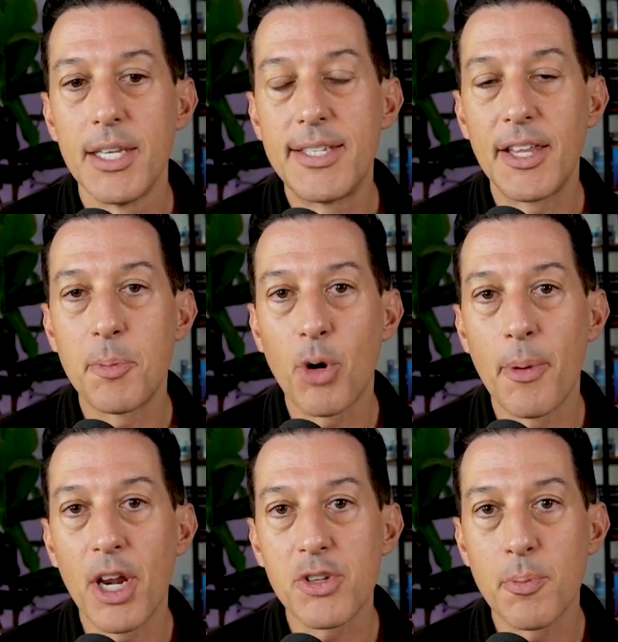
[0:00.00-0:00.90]
Daily
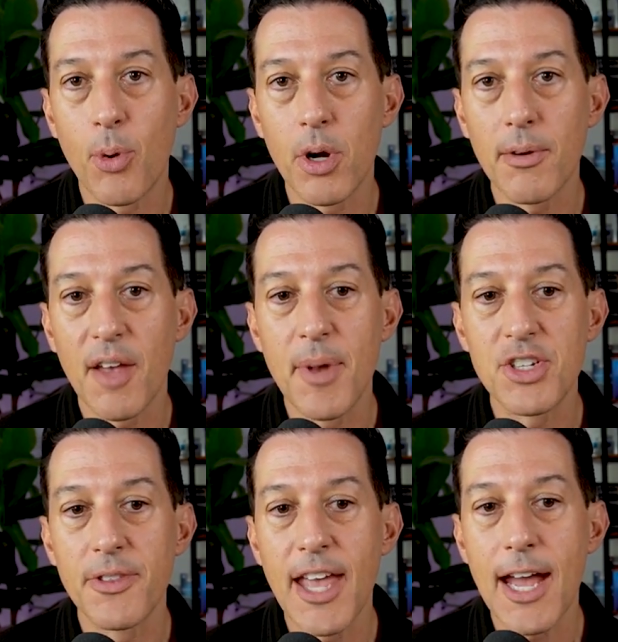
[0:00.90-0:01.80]
probiotic support, I've
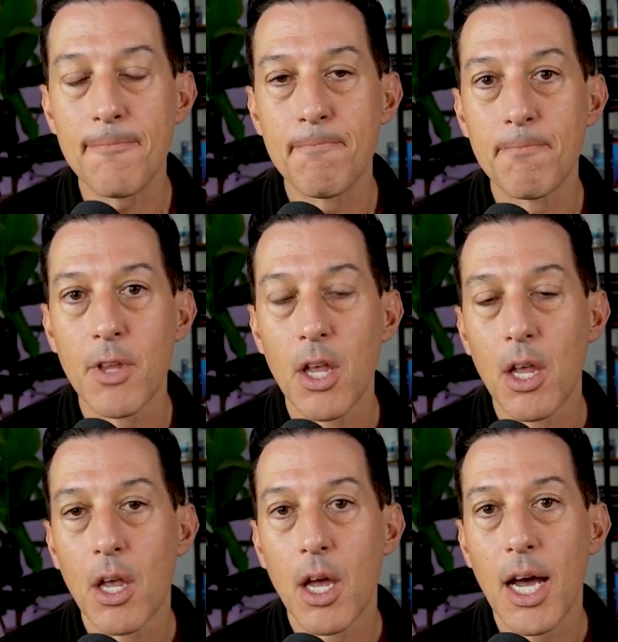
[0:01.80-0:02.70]
mentioned that.
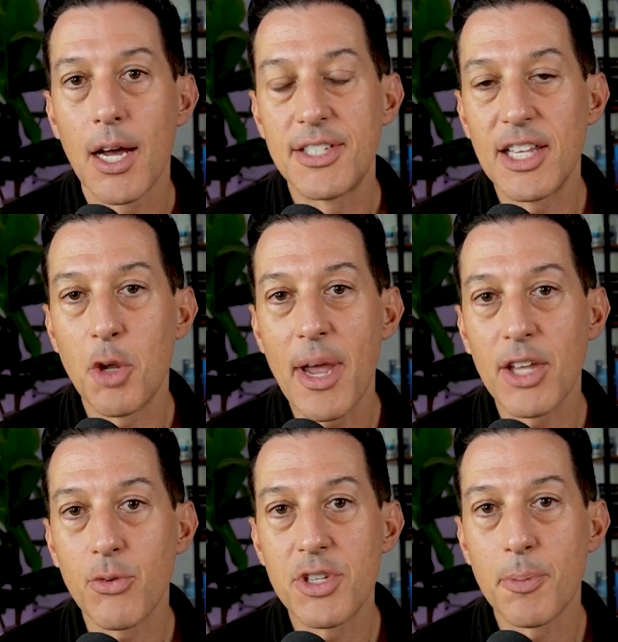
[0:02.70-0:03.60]
Uh, daily
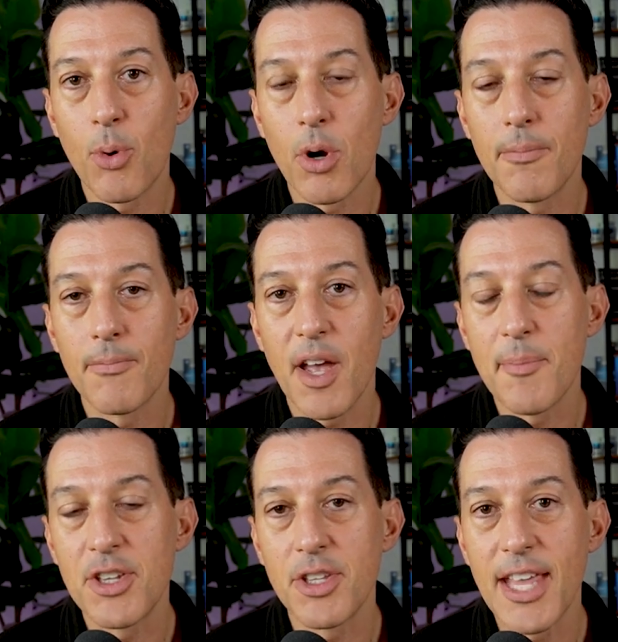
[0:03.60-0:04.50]
omega three support, I've
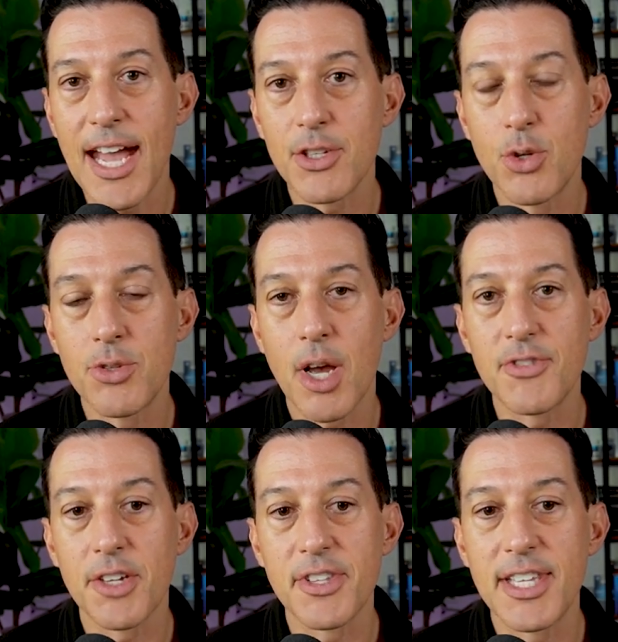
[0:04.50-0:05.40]
mentioned that. Two soft
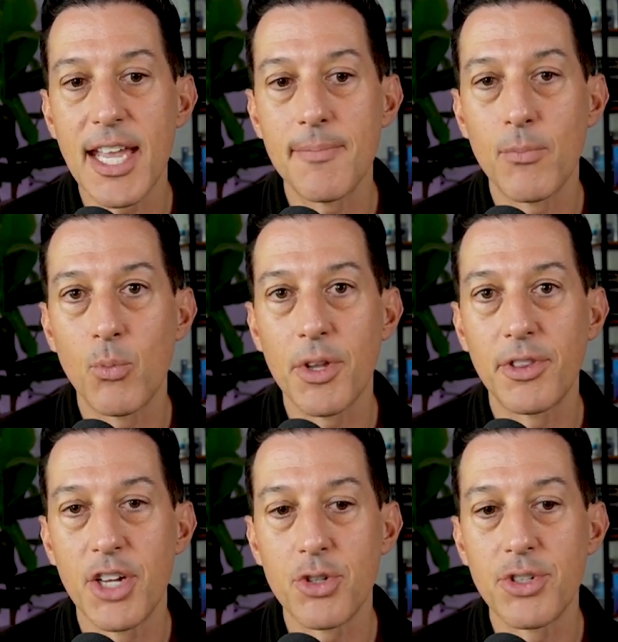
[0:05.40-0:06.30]
gels a day
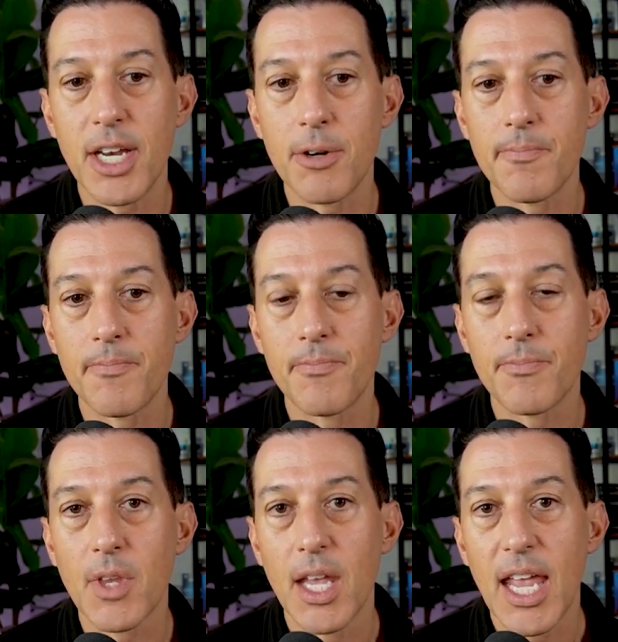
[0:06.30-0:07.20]
with lunch or dinner.
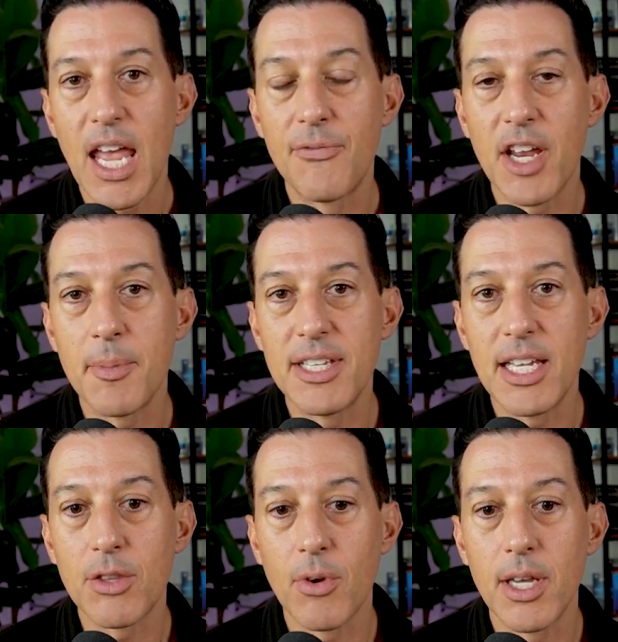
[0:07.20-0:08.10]
And vitamin
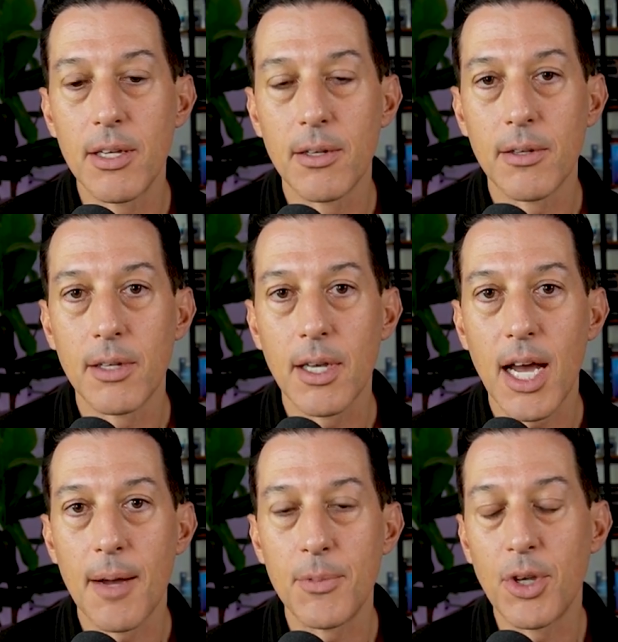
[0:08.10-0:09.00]
D three.
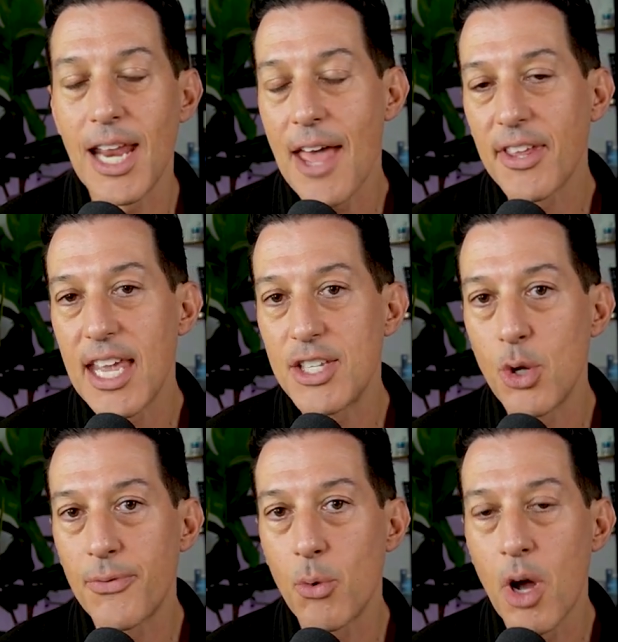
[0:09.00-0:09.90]
Um, you can add the K
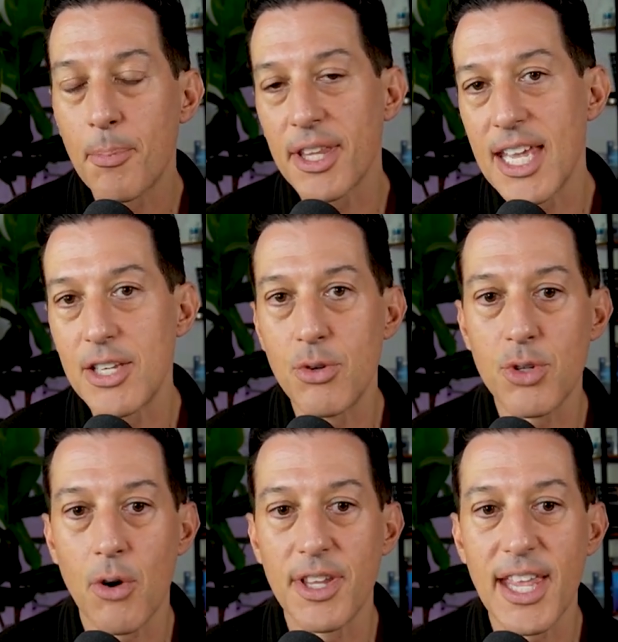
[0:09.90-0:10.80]
two if you want, but the K two is
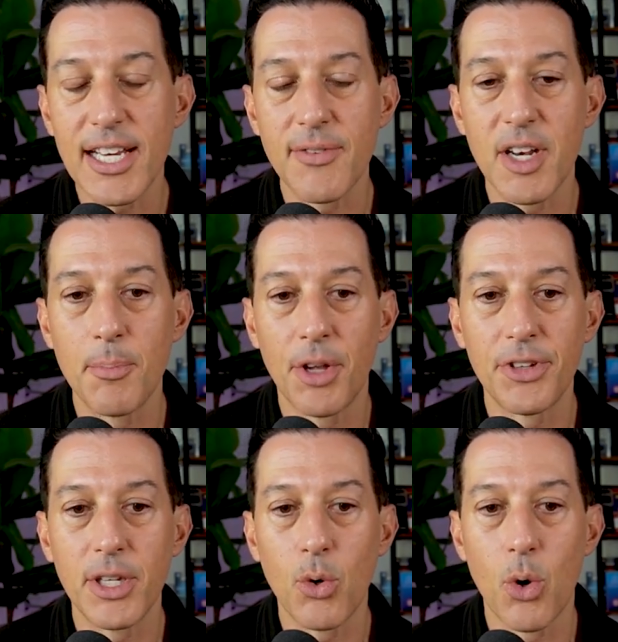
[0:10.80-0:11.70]
already in the activated
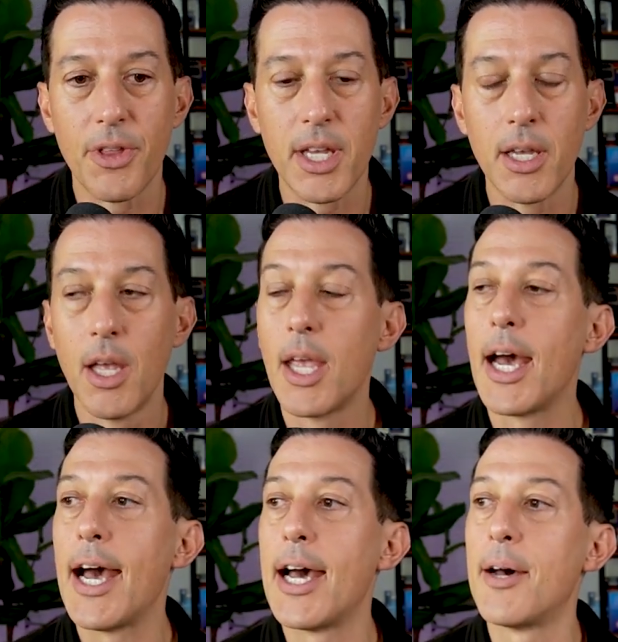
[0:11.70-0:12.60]
multi or the,
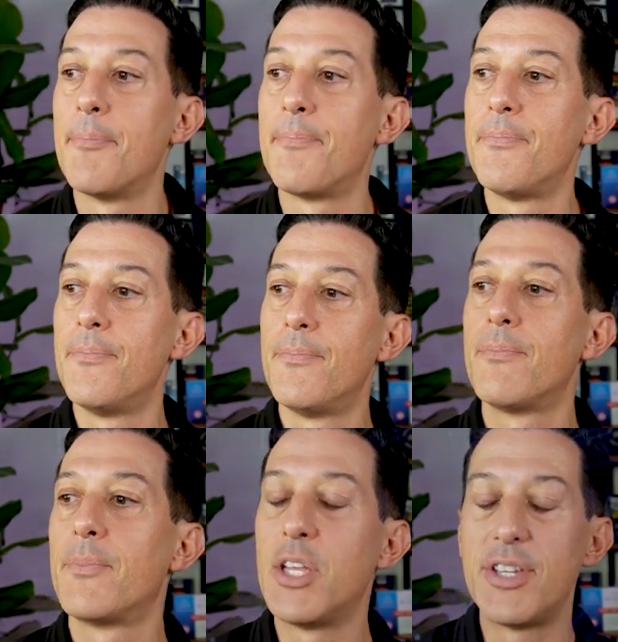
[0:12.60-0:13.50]
uh,
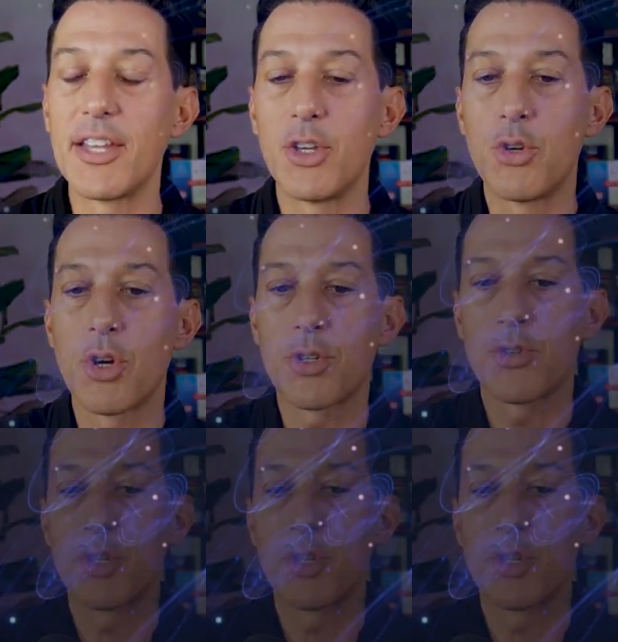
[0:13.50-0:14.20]
the daily nutritional